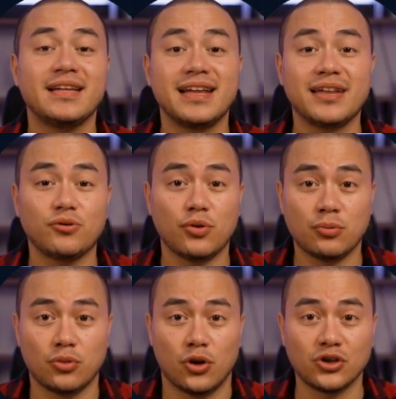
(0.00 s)
Think of
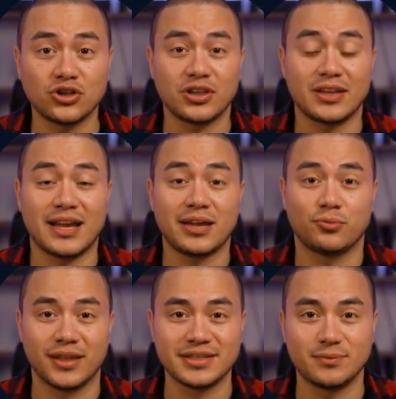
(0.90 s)
your project like
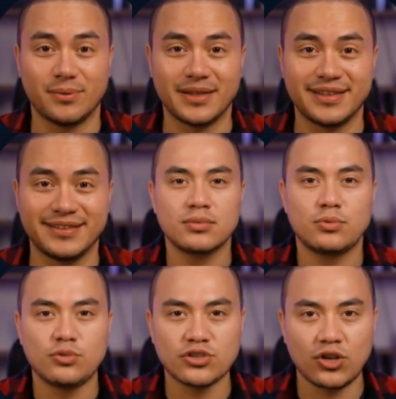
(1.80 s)
a recipe.
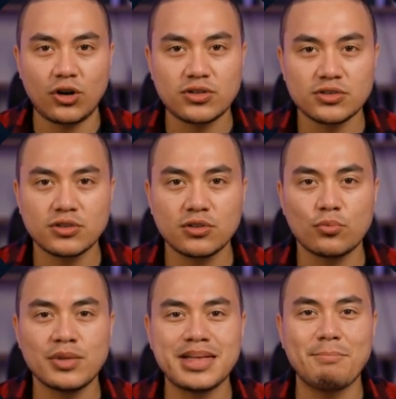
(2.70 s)
You start
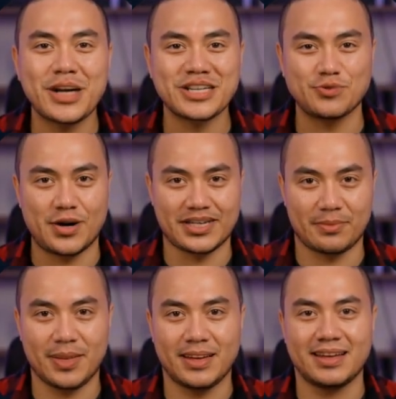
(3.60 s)
with a base
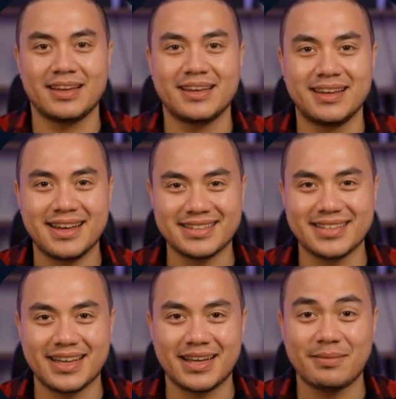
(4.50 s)
recipe, let's
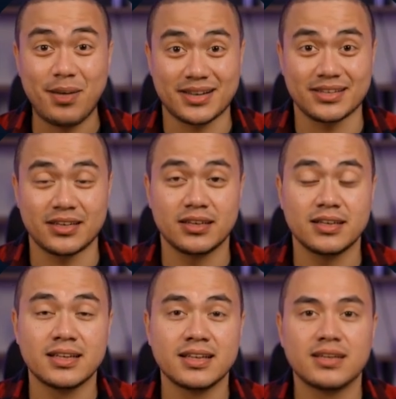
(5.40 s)
say pasta.
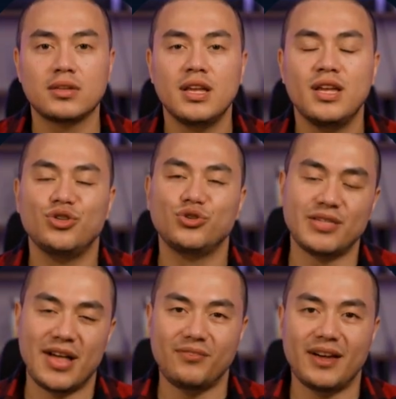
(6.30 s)
You
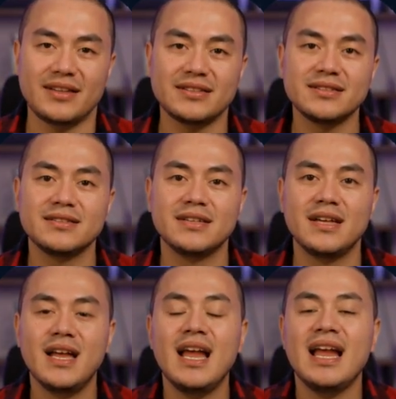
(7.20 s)
save that.
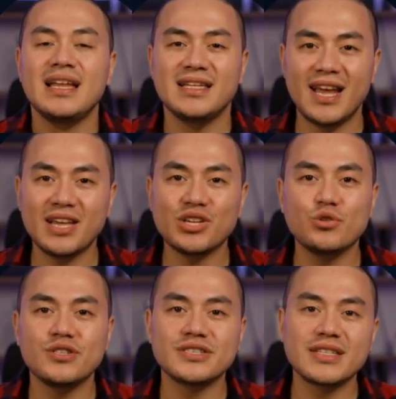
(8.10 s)
Then you
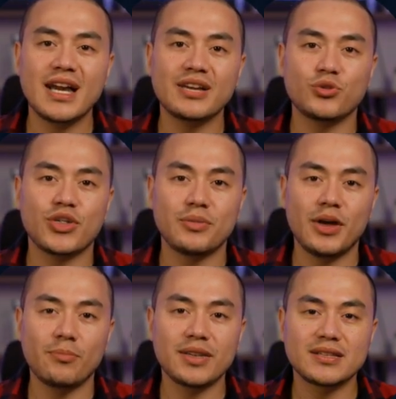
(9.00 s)
decide to
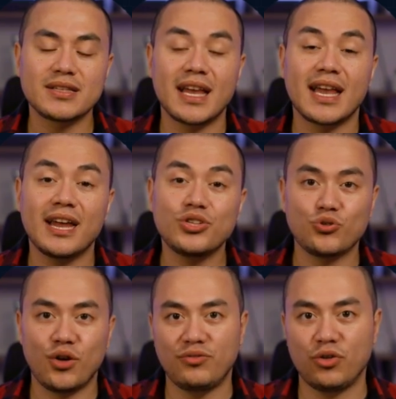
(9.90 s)
experiment and add
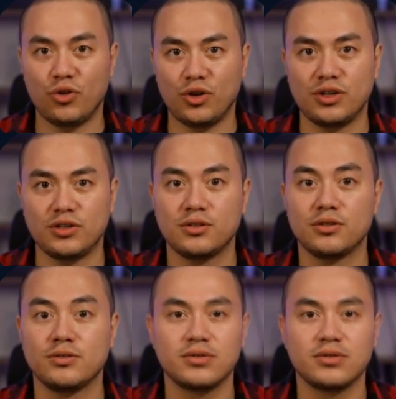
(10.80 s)
truffle oil.